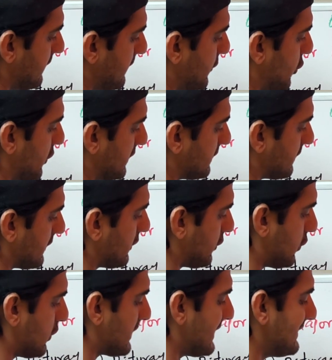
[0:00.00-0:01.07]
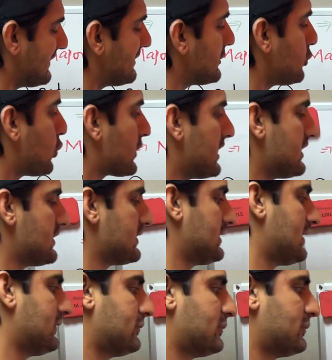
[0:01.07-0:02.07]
bone. Okay, this is location of